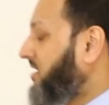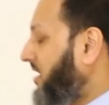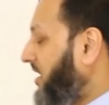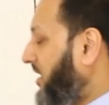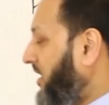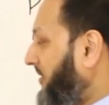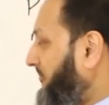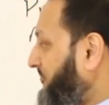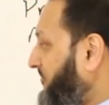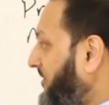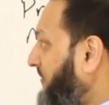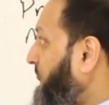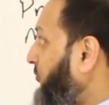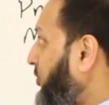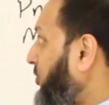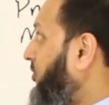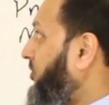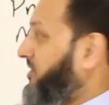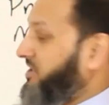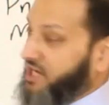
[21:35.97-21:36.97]

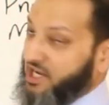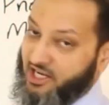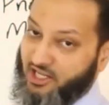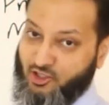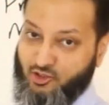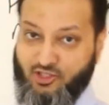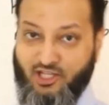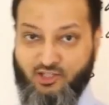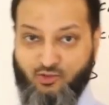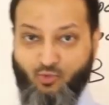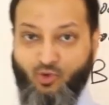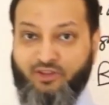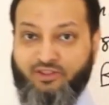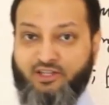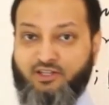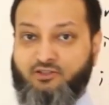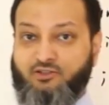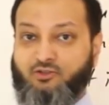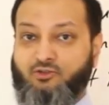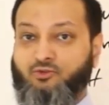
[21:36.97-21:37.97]
herniating. So that's one
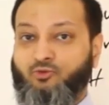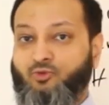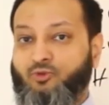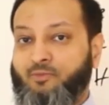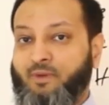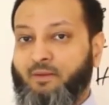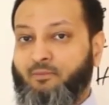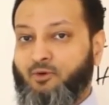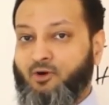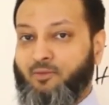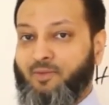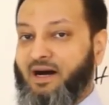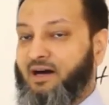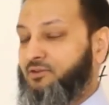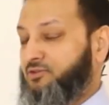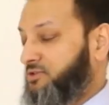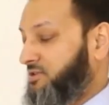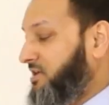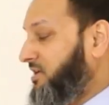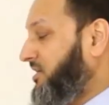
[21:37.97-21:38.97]
thing to remember
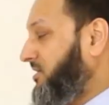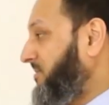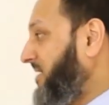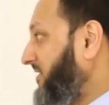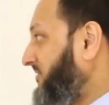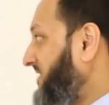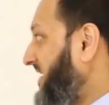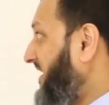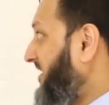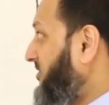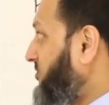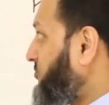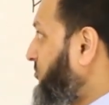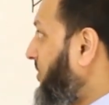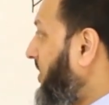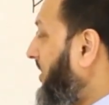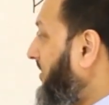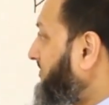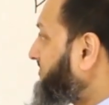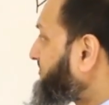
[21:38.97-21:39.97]
about that as
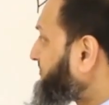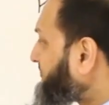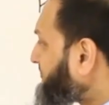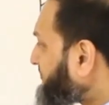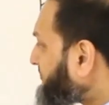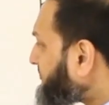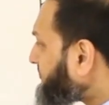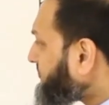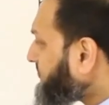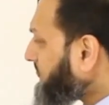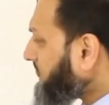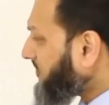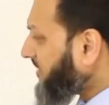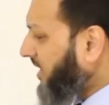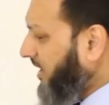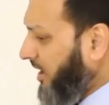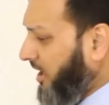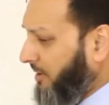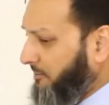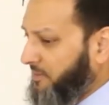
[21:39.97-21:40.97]
well.
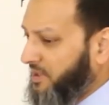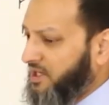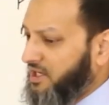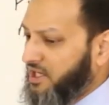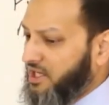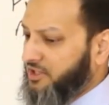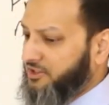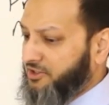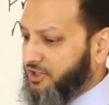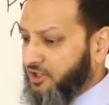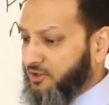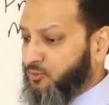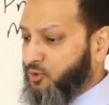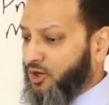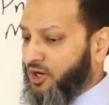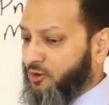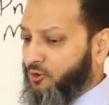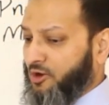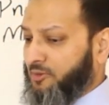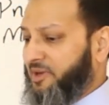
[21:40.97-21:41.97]
The other
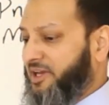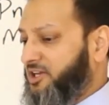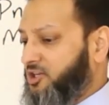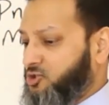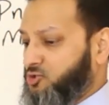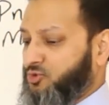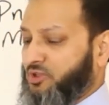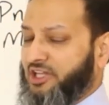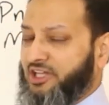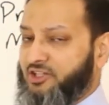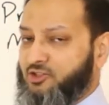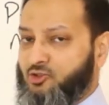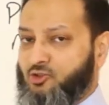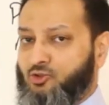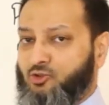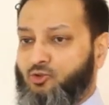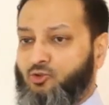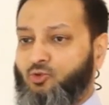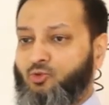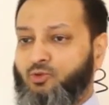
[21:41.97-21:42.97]
point I want to make is related
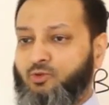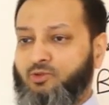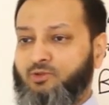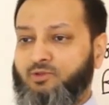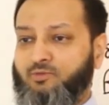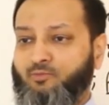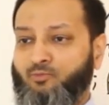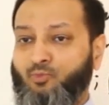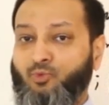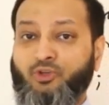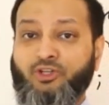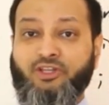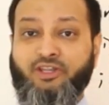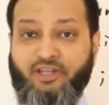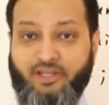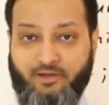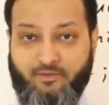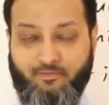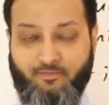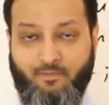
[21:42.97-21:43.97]
to
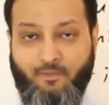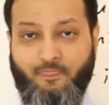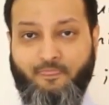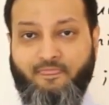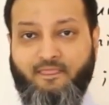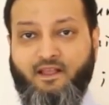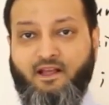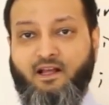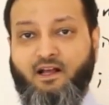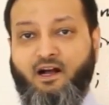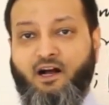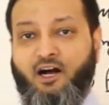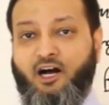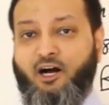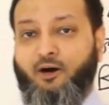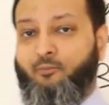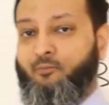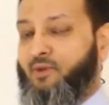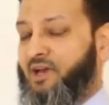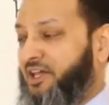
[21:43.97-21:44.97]
breathing
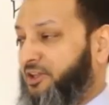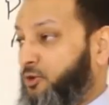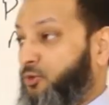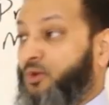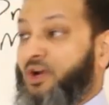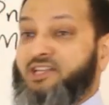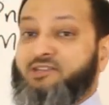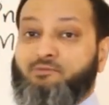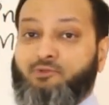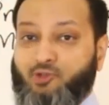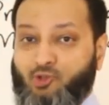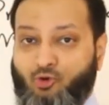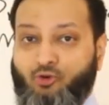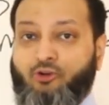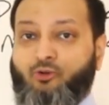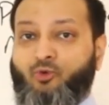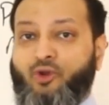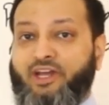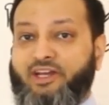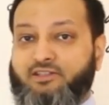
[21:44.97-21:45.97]
and the
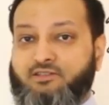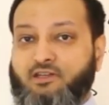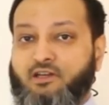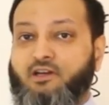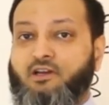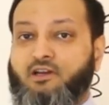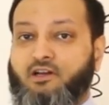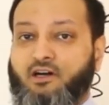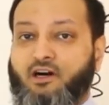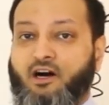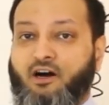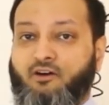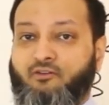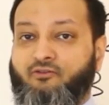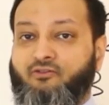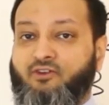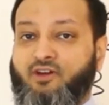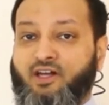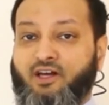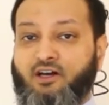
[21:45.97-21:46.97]
respiratory rate
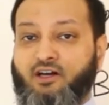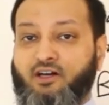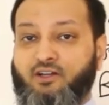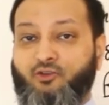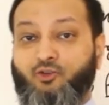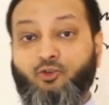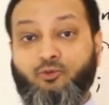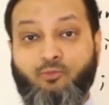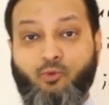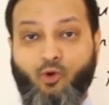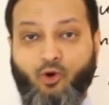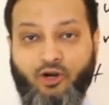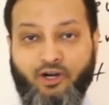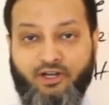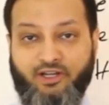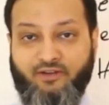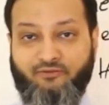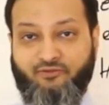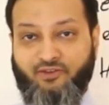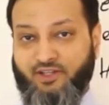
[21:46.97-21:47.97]
of a
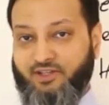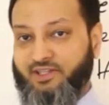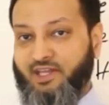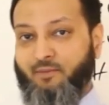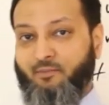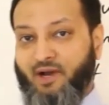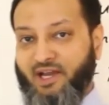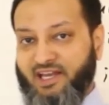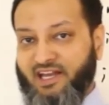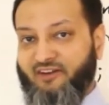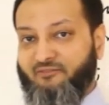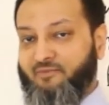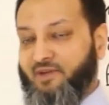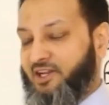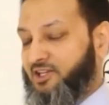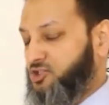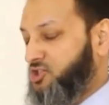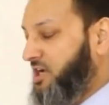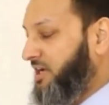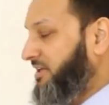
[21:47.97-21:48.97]
newborn infant that might have
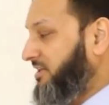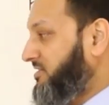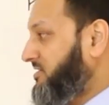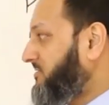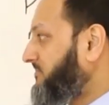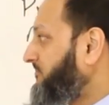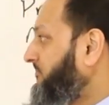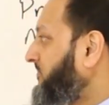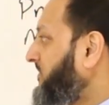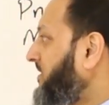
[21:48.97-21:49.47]
meningitis.